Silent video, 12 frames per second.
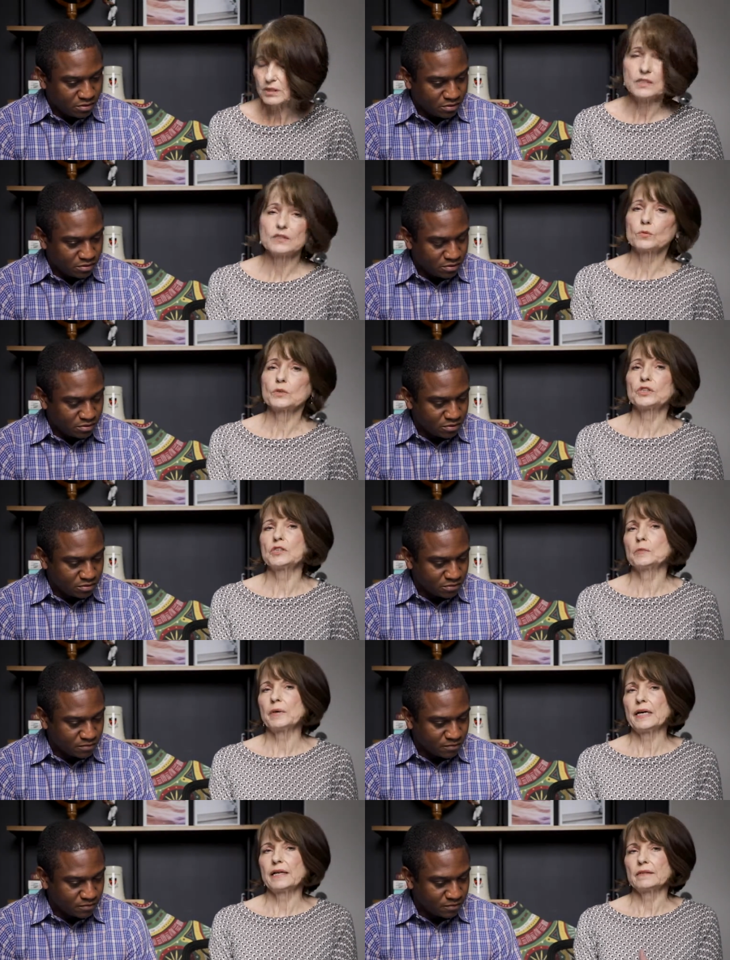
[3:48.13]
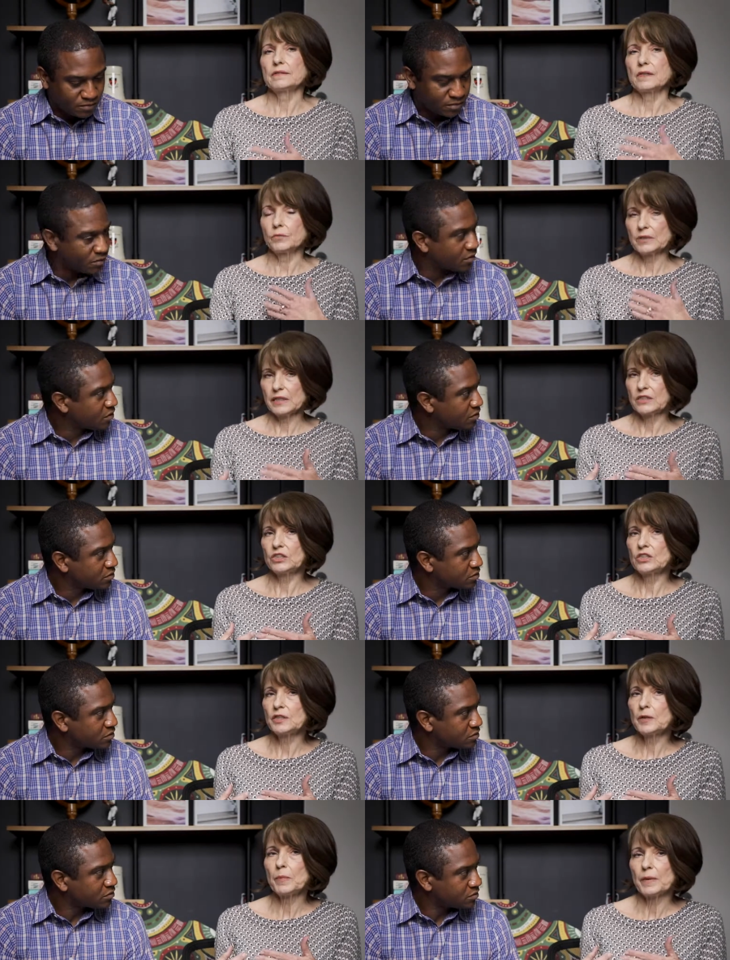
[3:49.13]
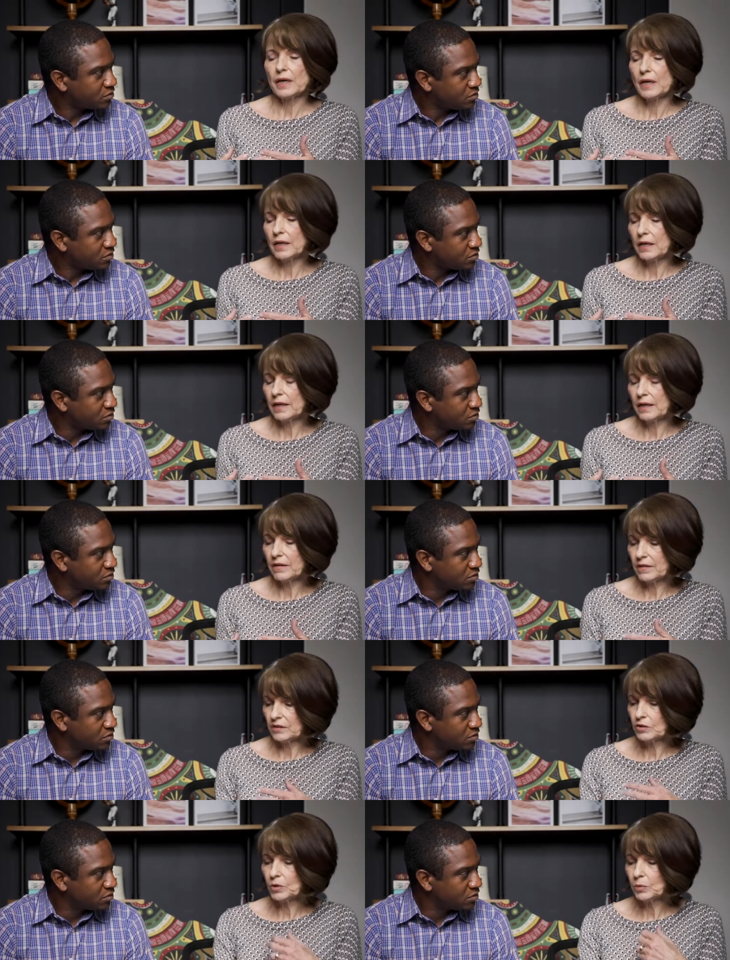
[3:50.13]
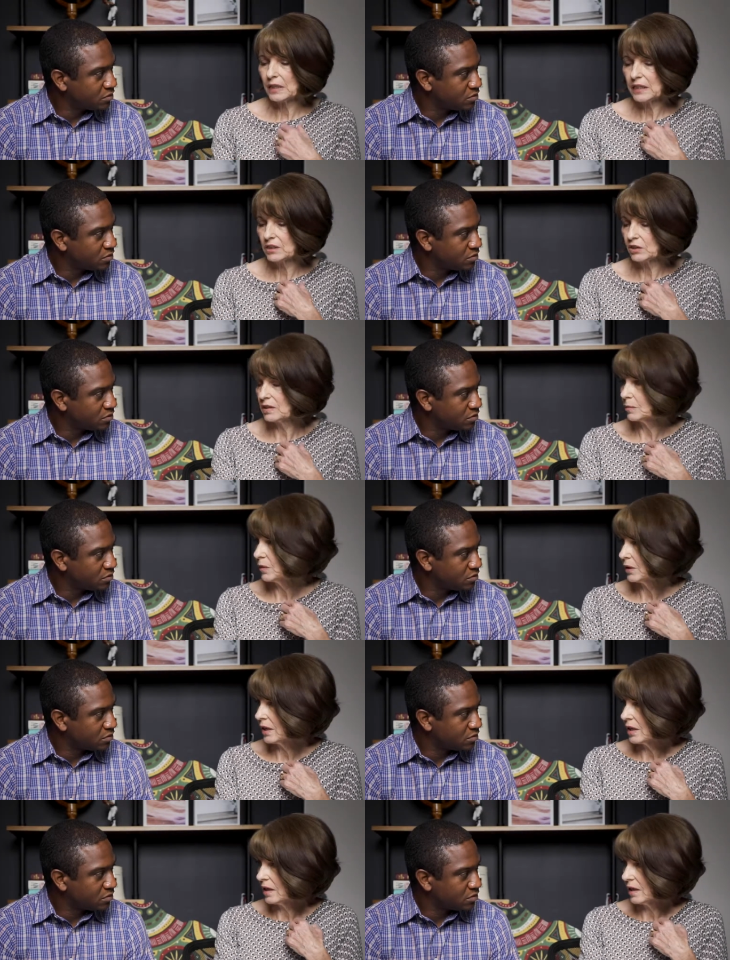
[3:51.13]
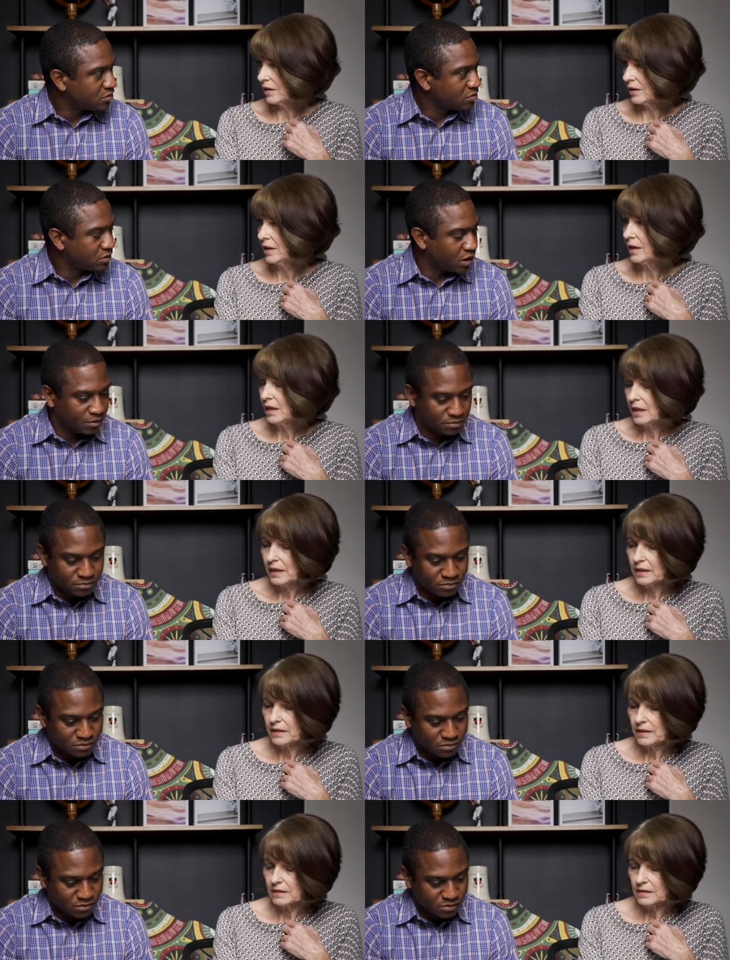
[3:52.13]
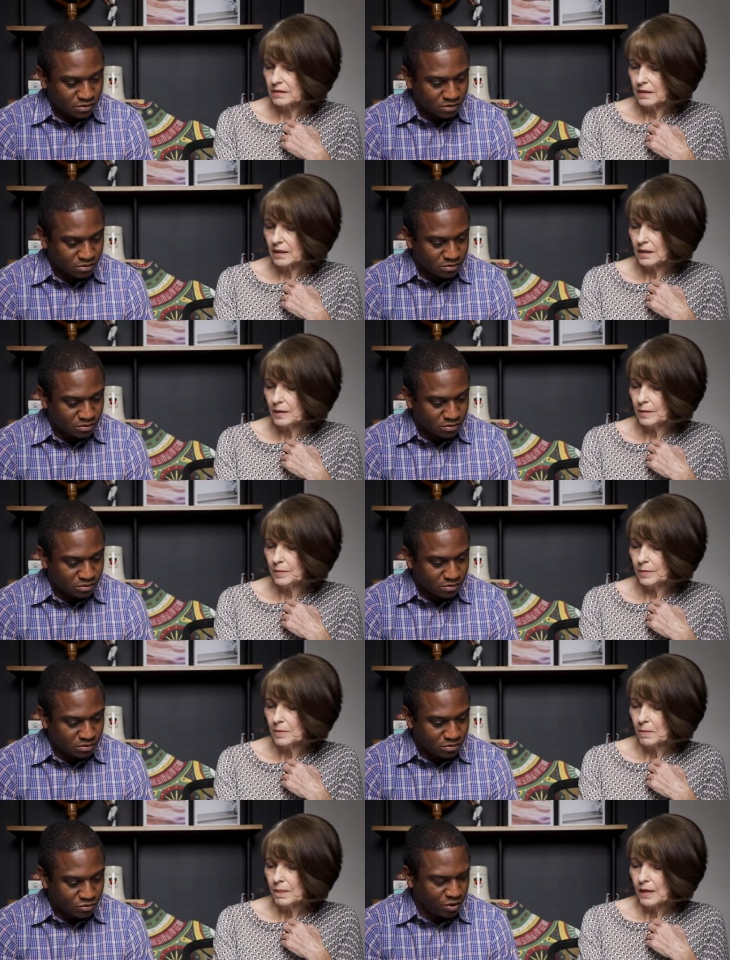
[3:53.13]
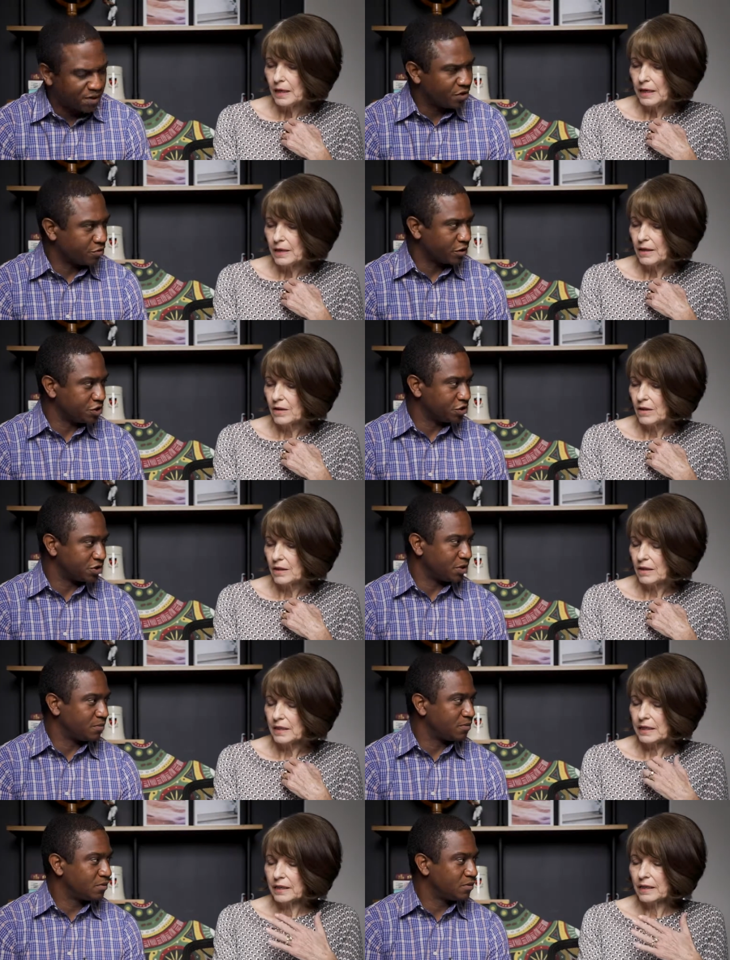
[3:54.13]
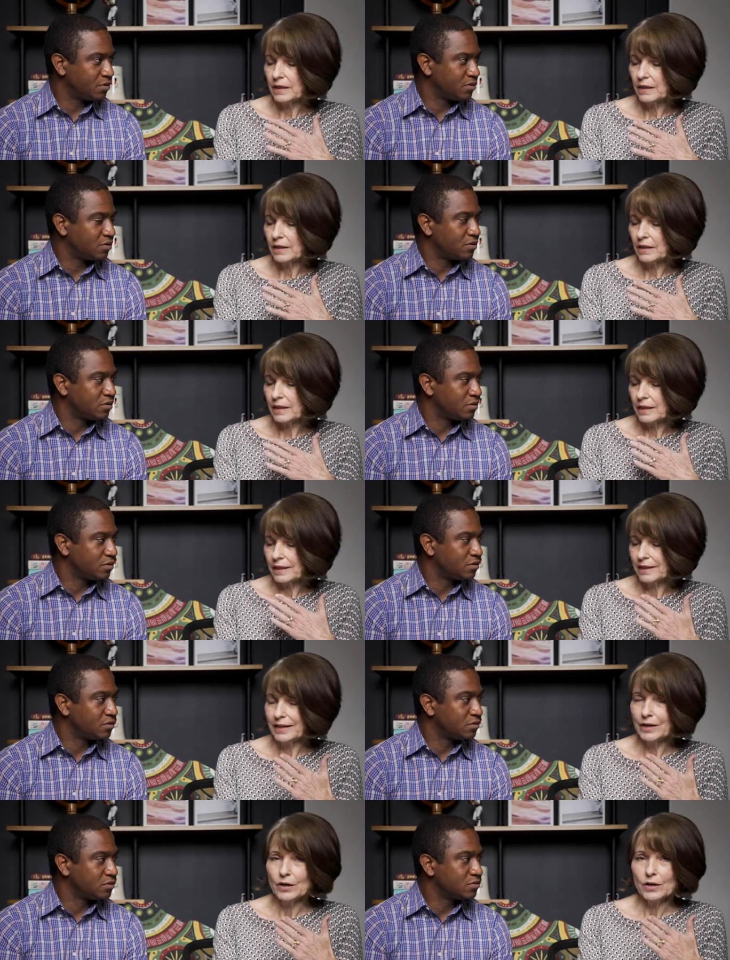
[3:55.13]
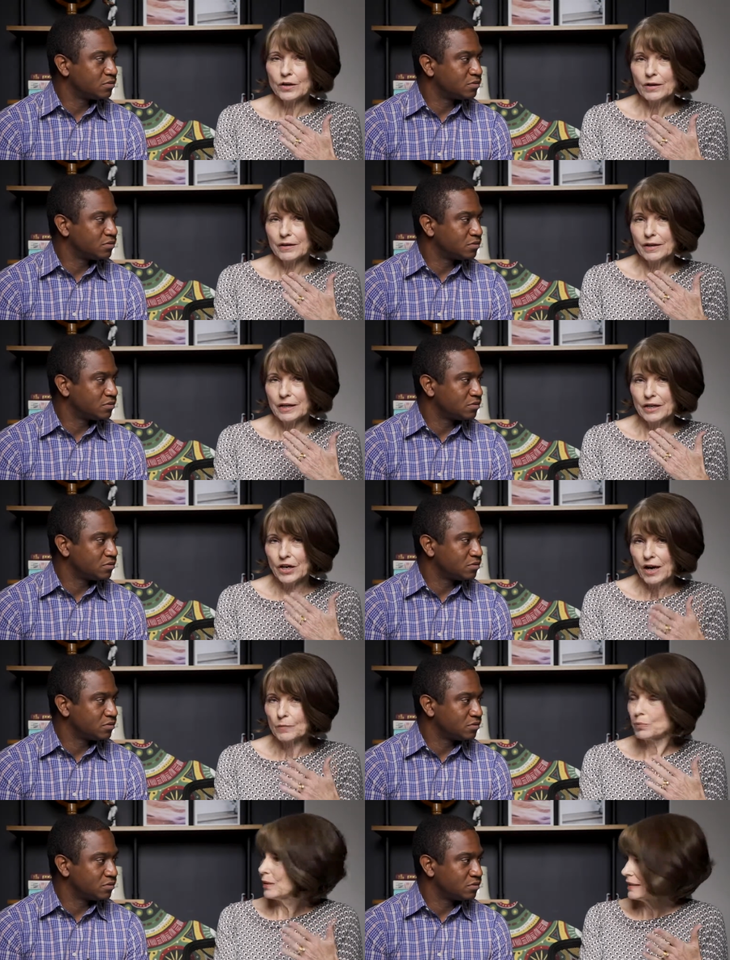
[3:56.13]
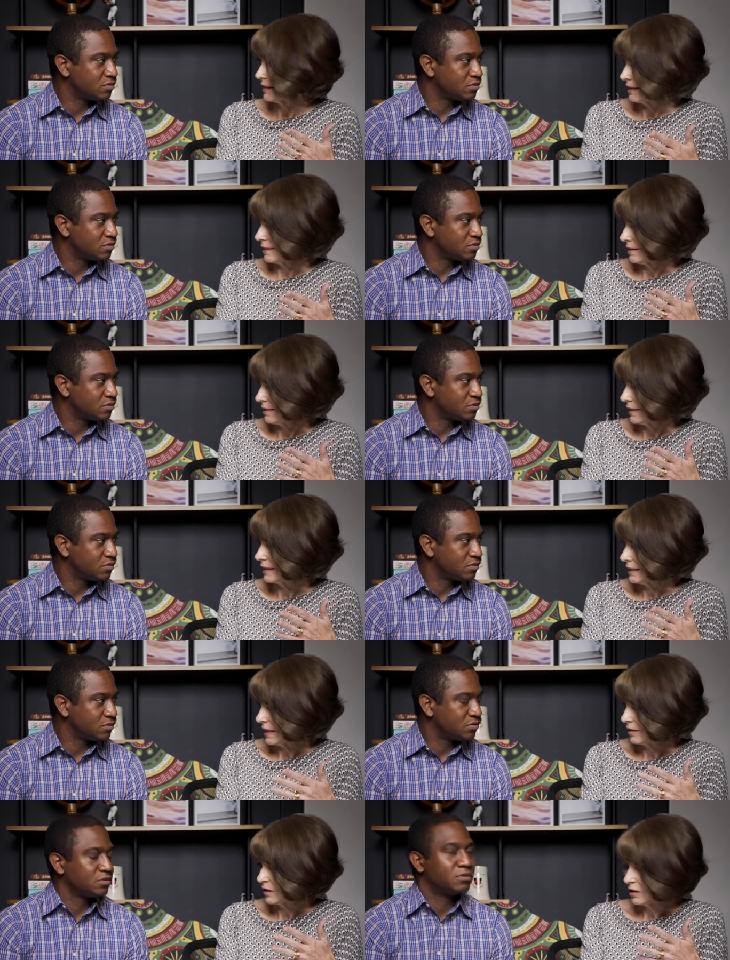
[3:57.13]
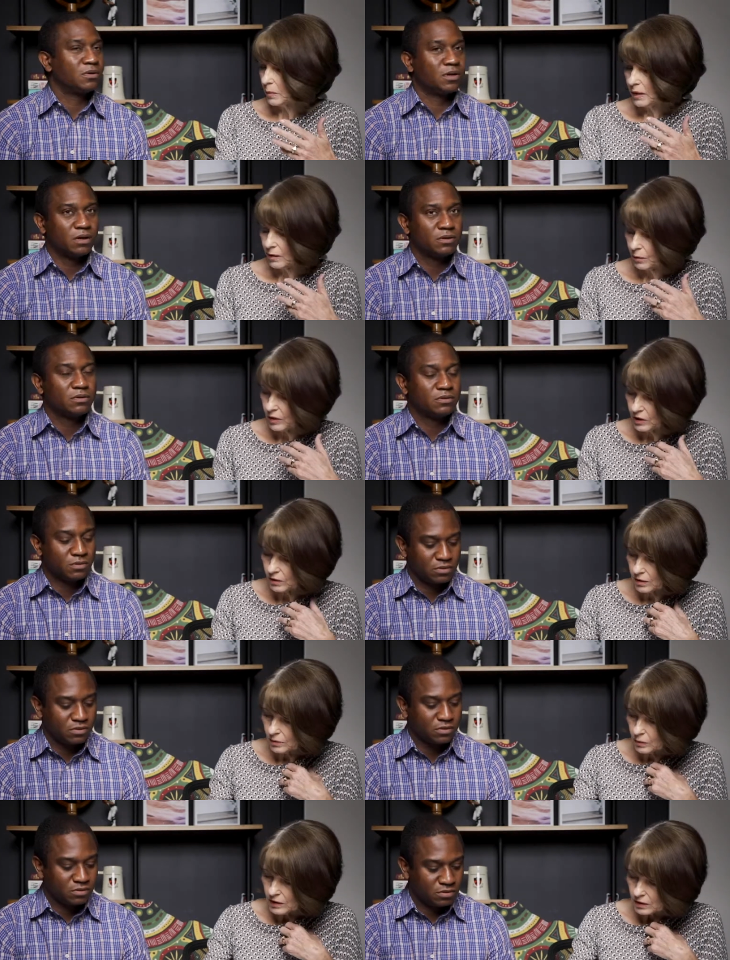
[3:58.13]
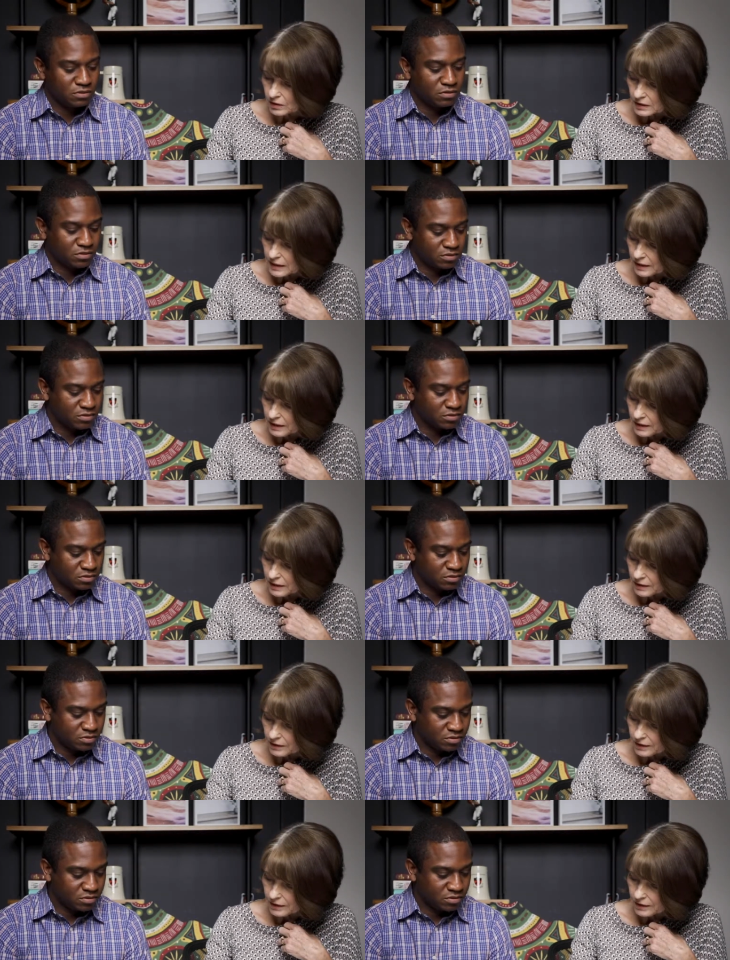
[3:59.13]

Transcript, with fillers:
Speaker 1: sees worship as a relationship, and there's no relationship going on here. Yeah. In this. Um,
Speaker 2: what do you mean no relationship?
Speaker 1: They they're not present. It sounds to me okay. when you when you look down here,